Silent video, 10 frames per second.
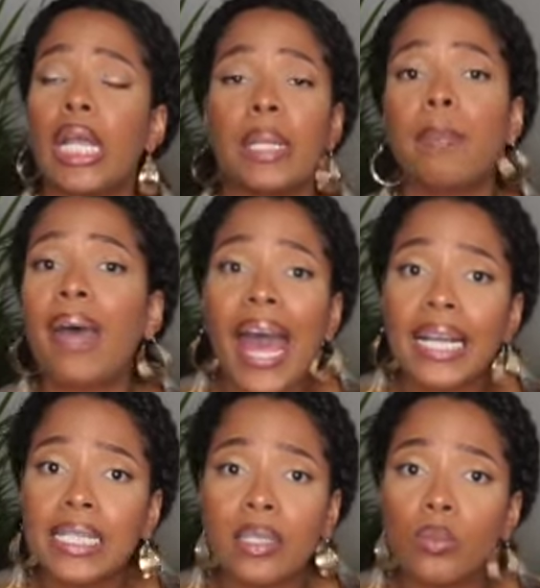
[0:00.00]
in the
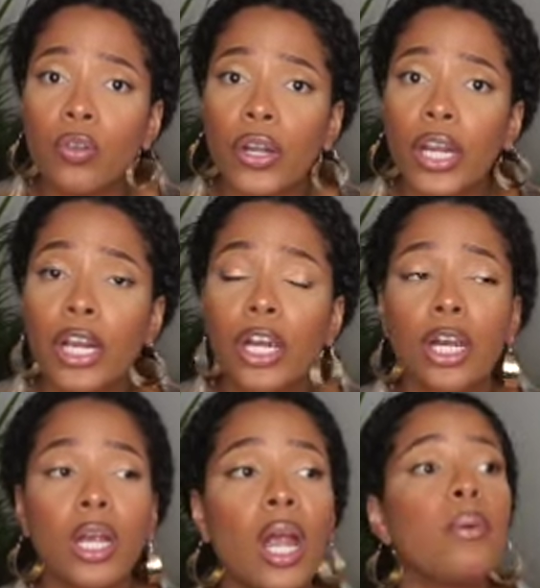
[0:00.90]
back
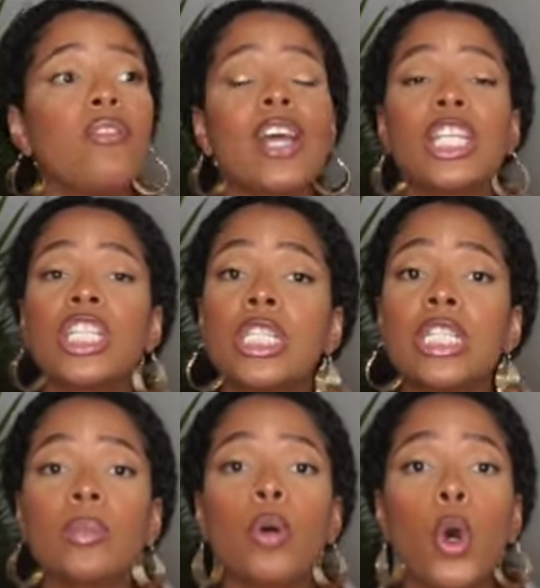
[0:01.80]
somewhere.
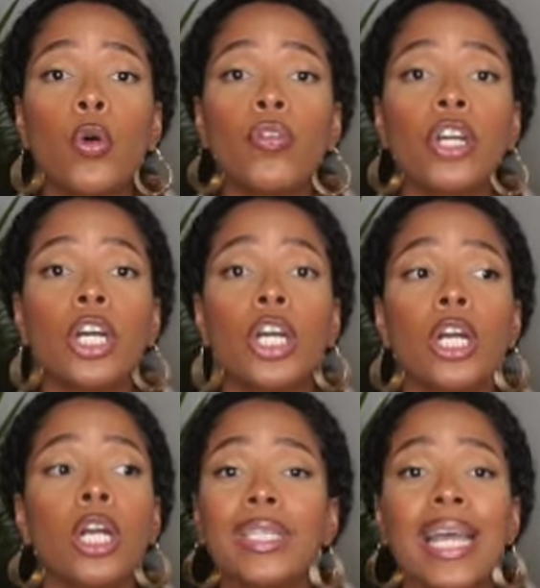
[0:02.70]
Professionalism
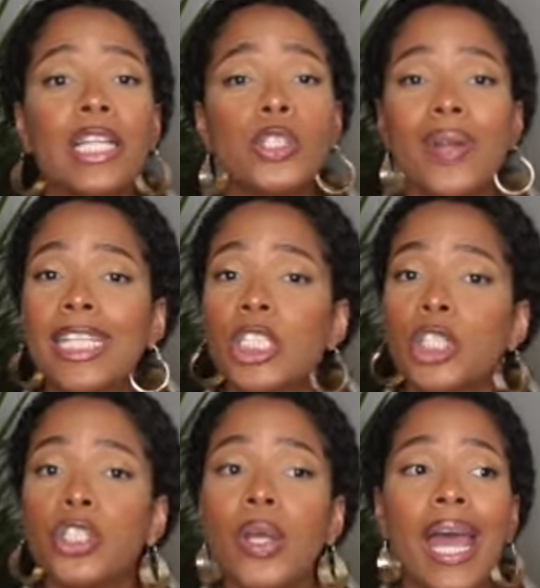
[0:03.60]
over the interaction
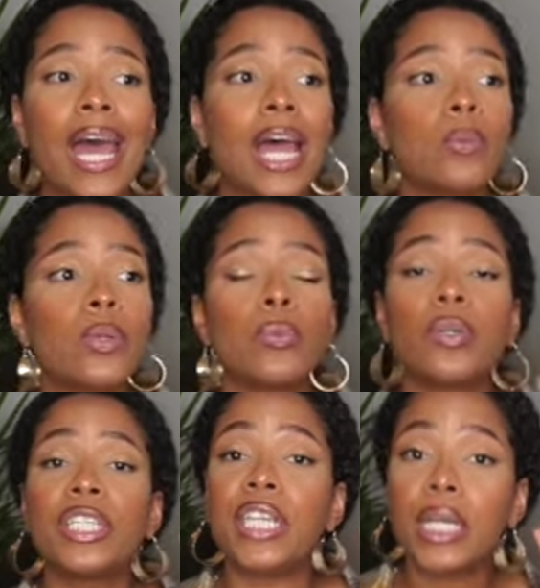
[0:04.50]
you had with a
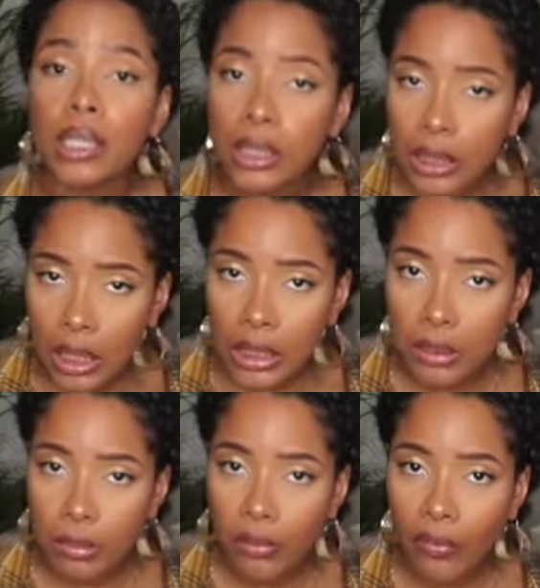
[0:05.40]
ridiculous
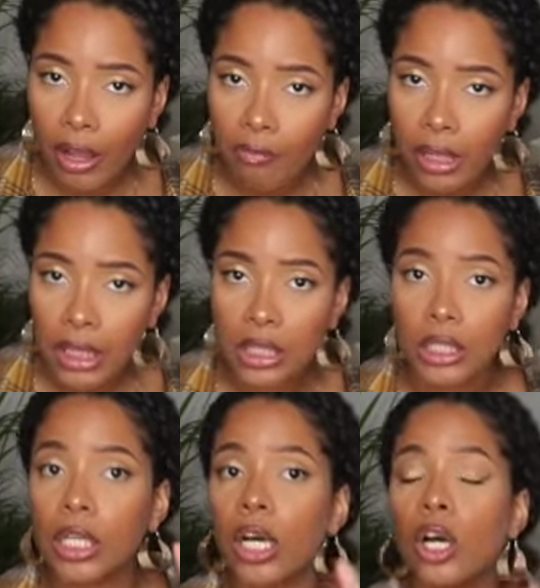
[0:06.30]
customer 5 minutes
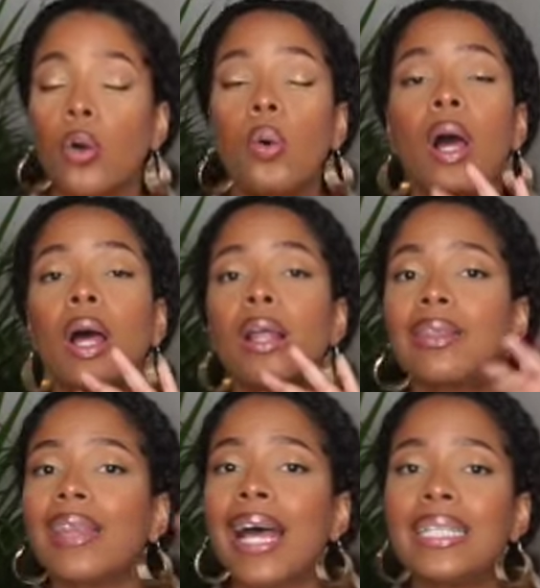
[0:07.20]
ago.
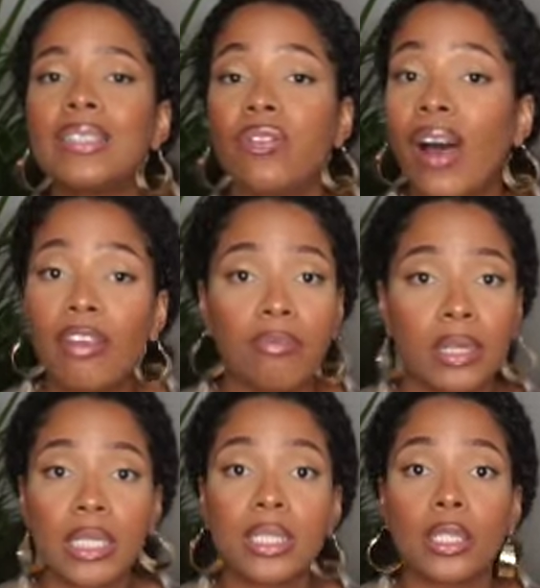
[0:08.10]
That's 5
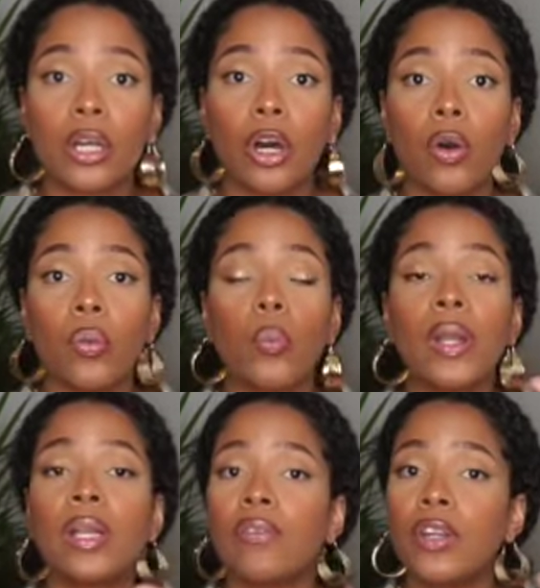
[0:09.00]
minutes ago.
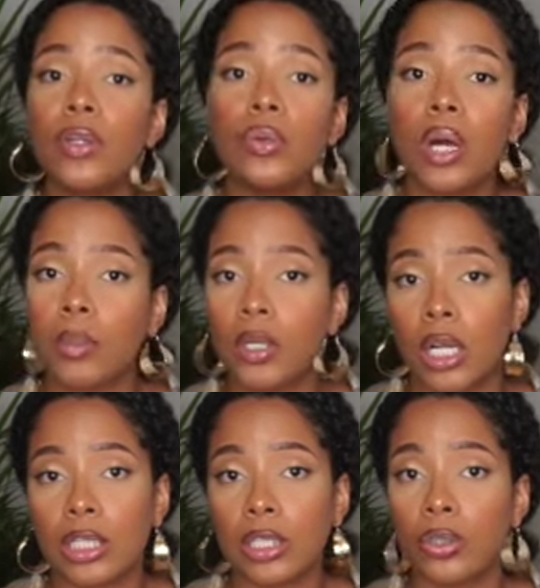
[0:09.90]
Whenever you come
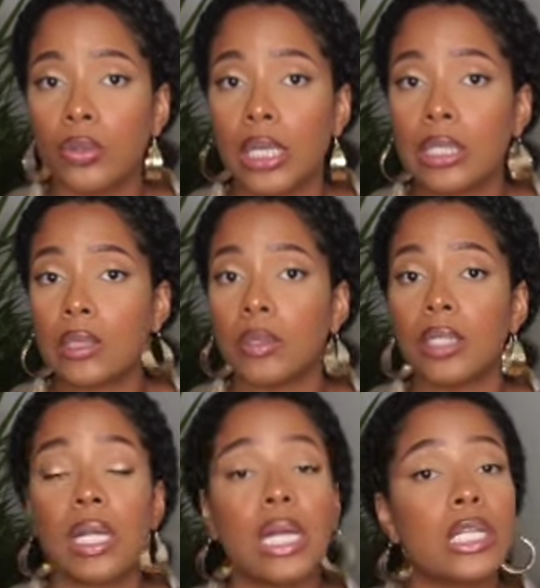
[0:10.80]
across a new
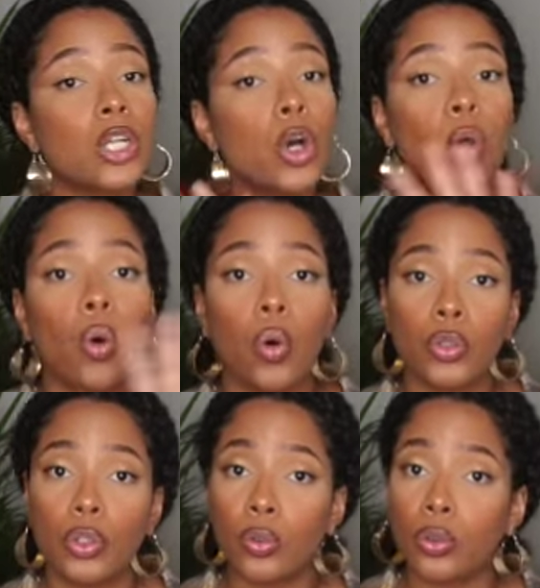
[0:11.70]
customer, it's a whole
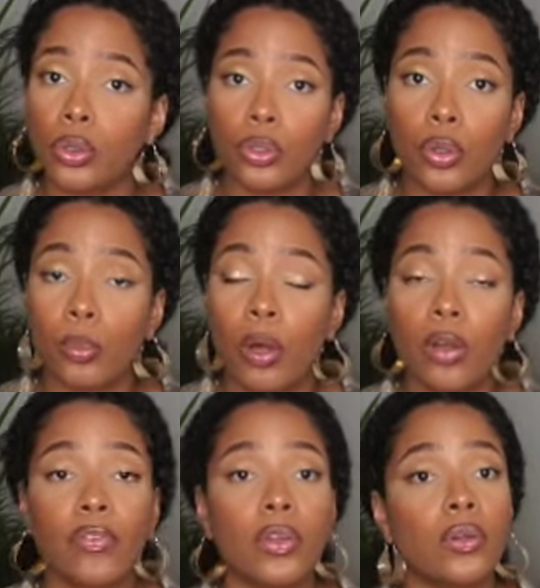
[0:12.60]
new, you know,
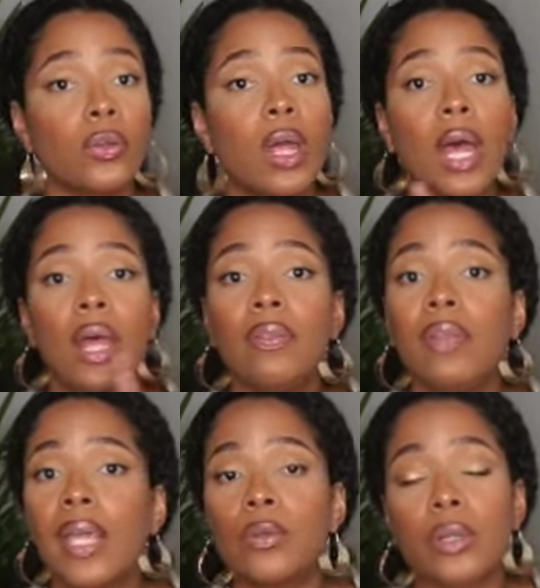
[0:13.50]
ball field.
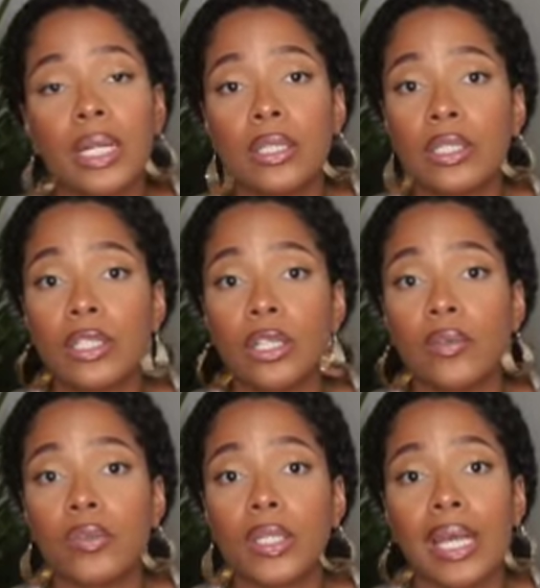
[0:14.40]
They do not
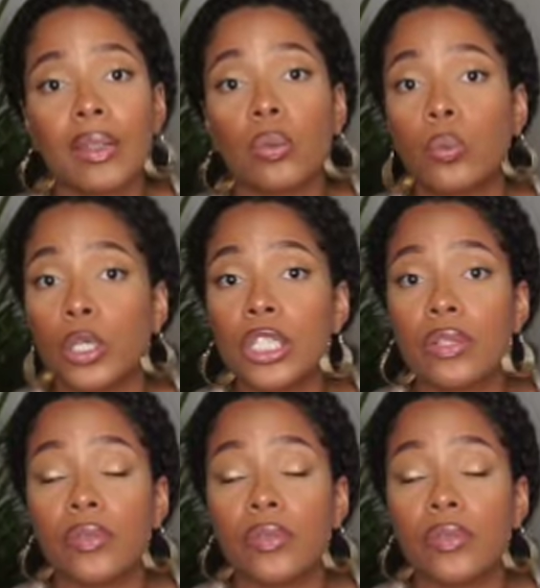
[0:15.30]
deserve to get the worst of